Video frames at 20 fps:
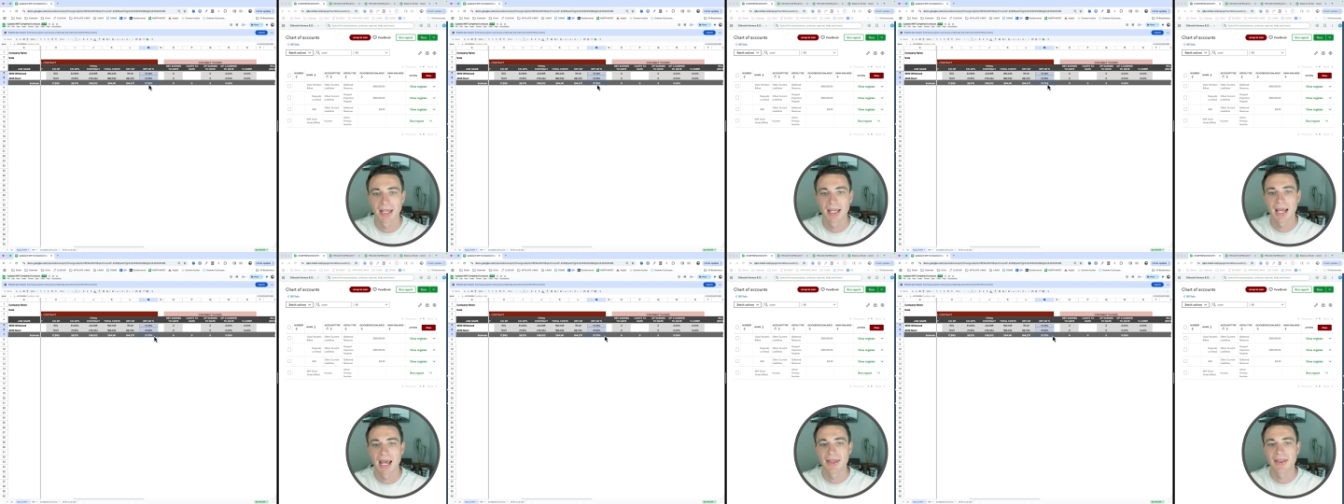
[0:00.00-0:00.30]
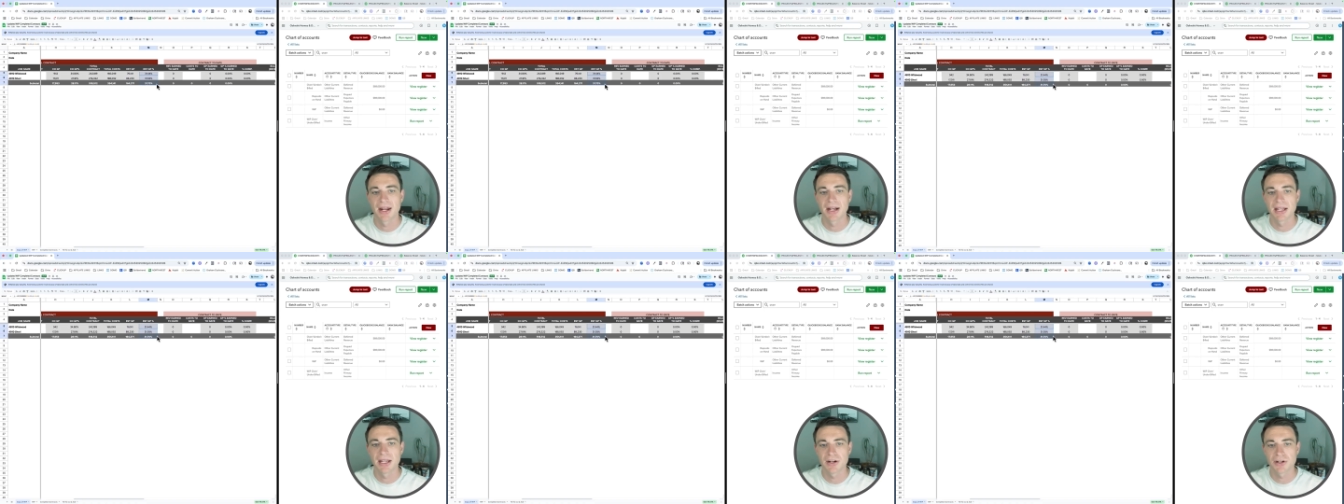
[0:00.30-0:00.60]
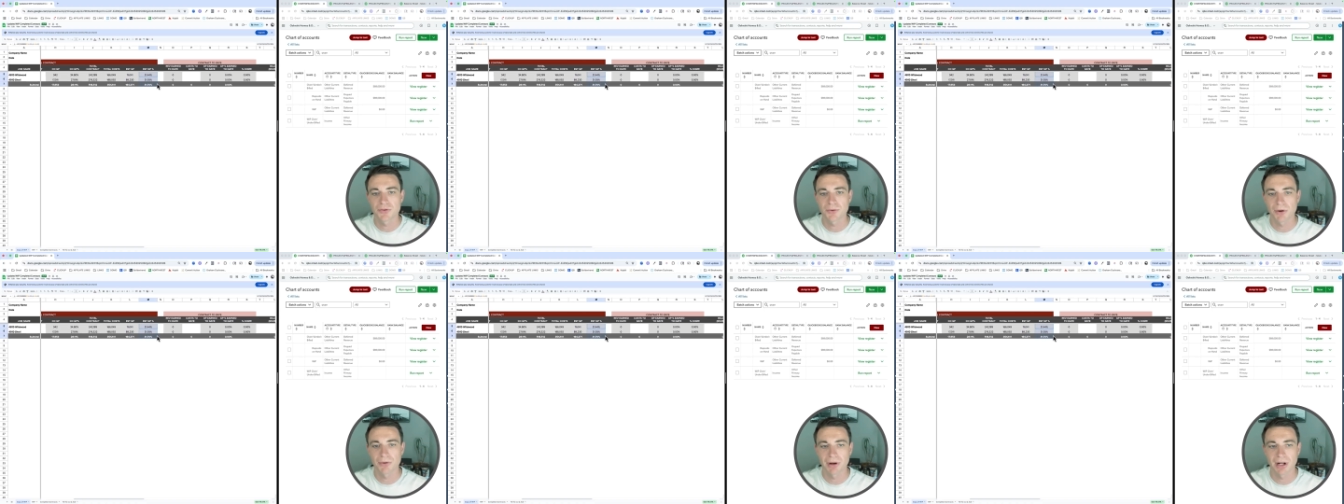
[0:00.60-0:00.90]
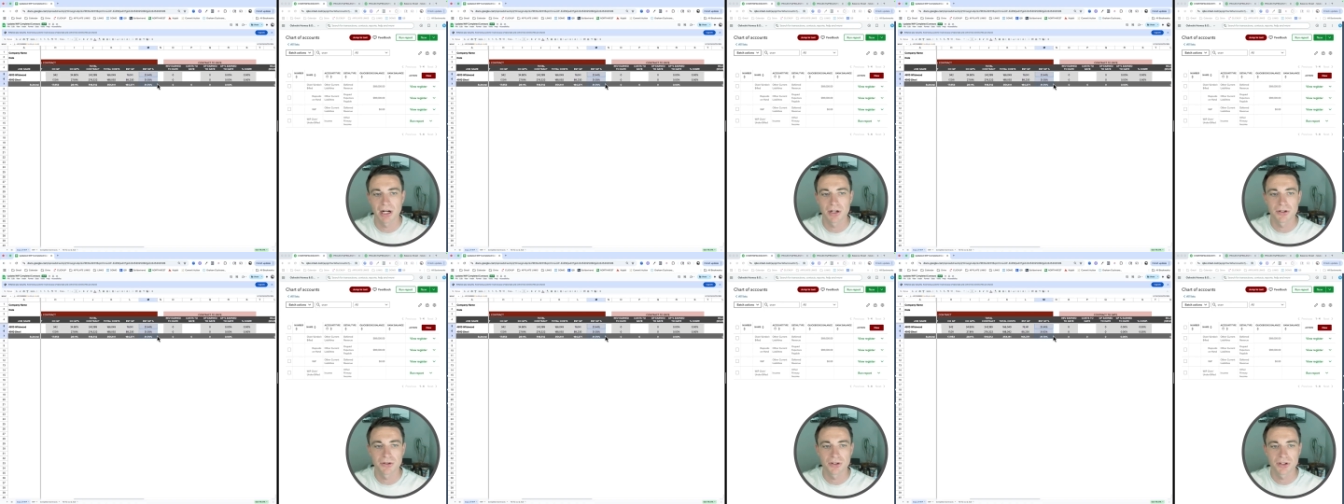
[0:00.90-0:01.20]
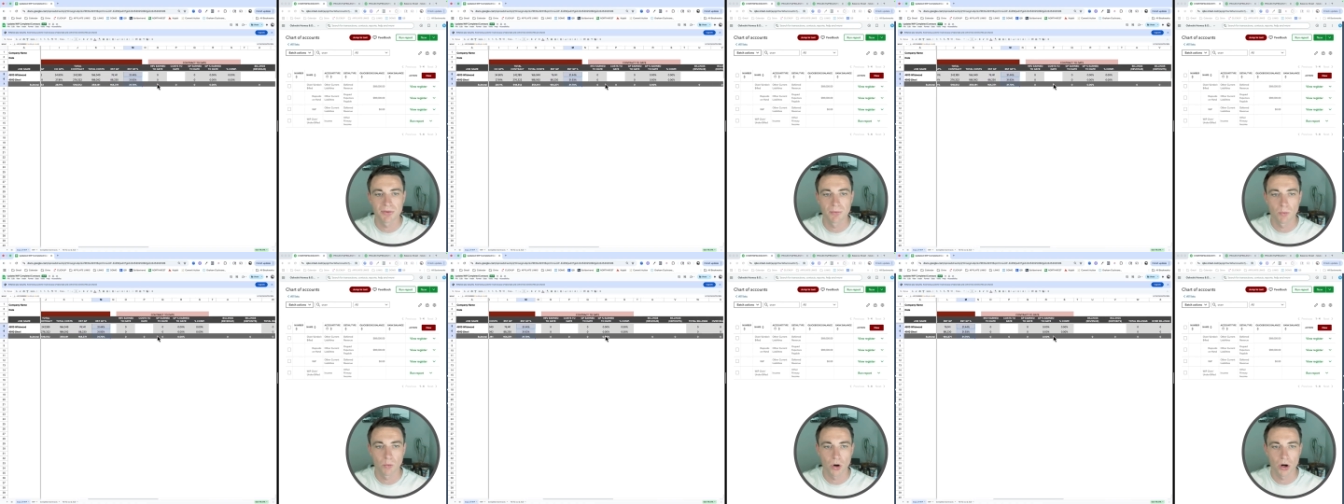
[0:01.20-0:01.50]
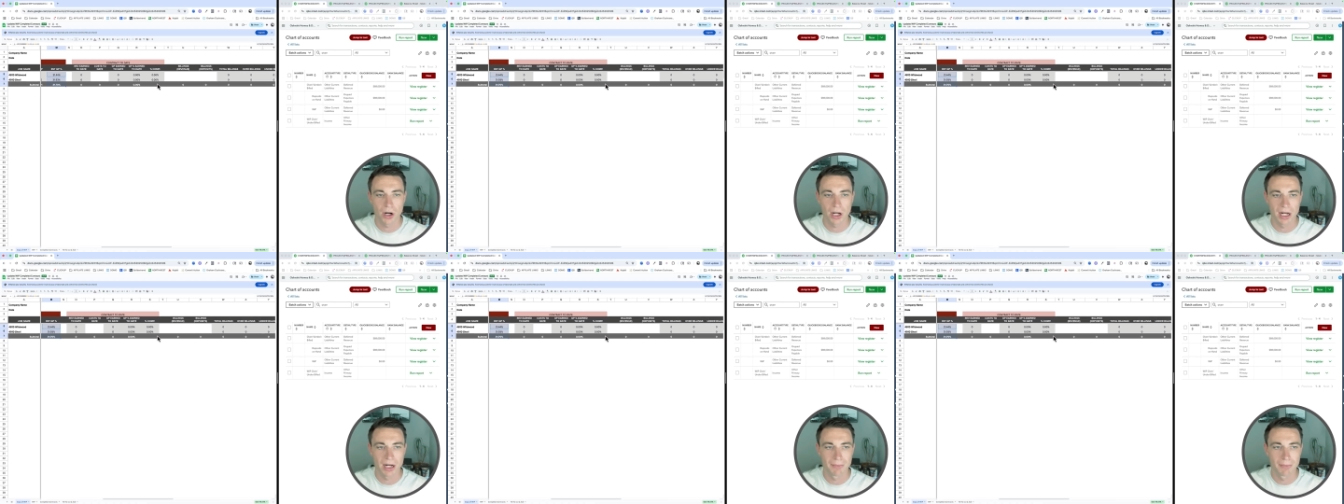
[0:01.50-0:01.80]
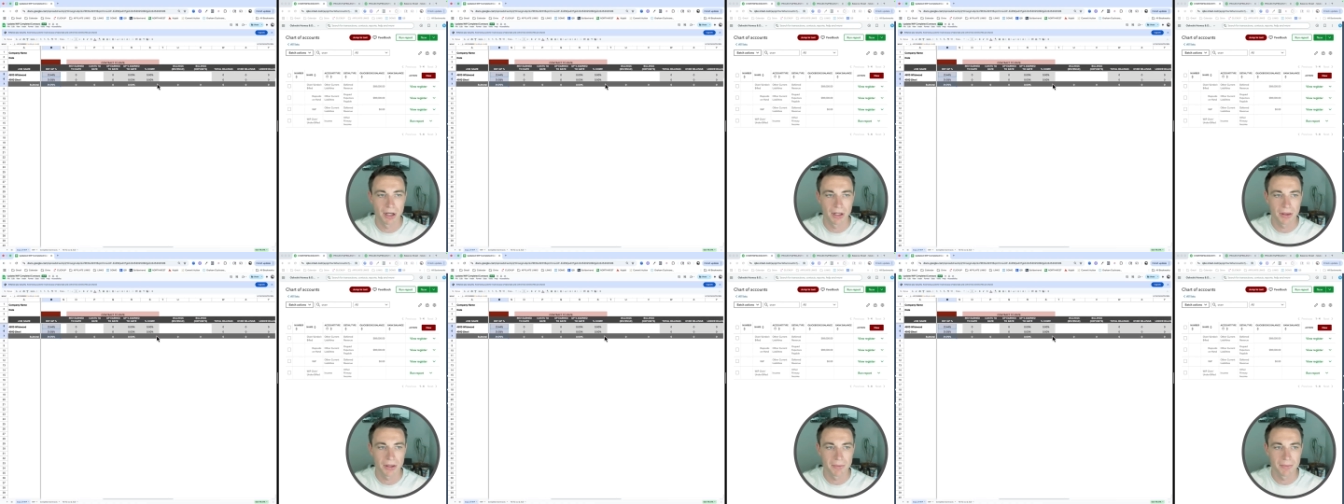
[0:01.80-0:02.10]
and then here's where we're going to do some work on a
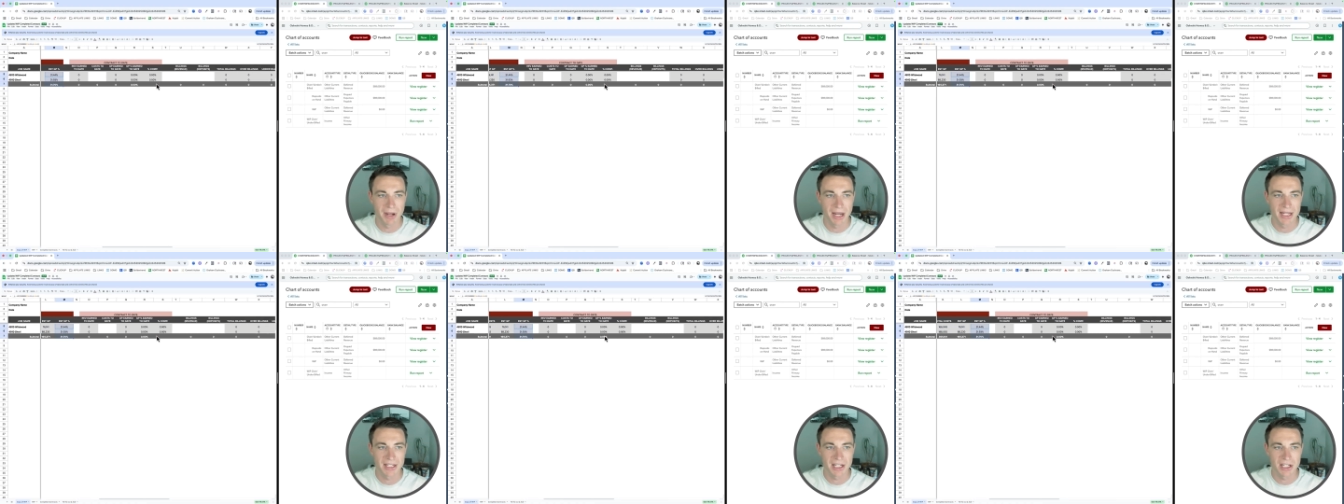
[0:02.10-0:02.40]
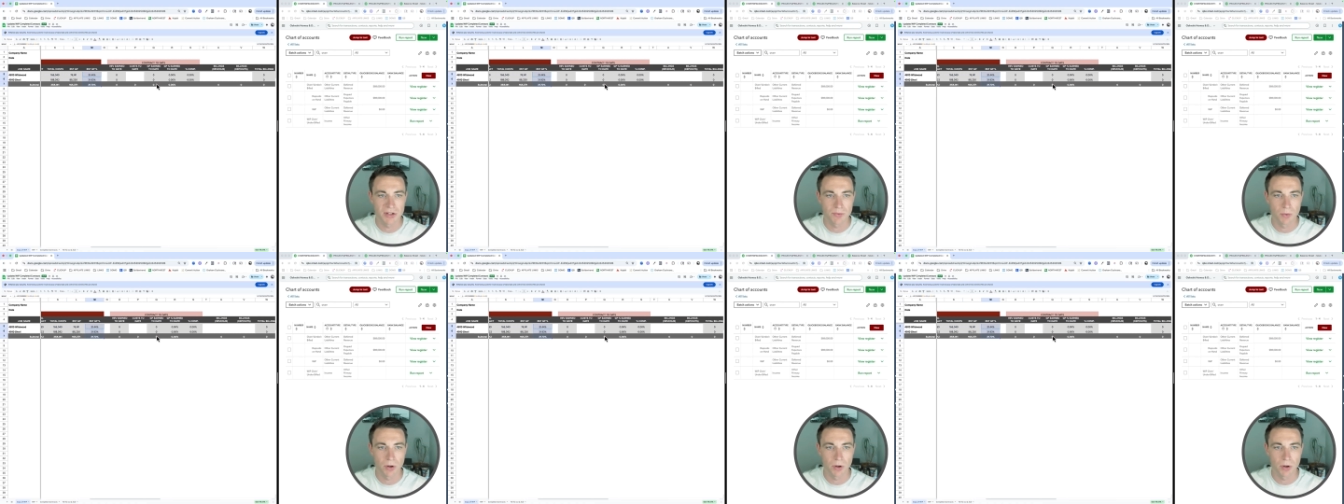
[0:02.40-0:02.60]
monthly basis.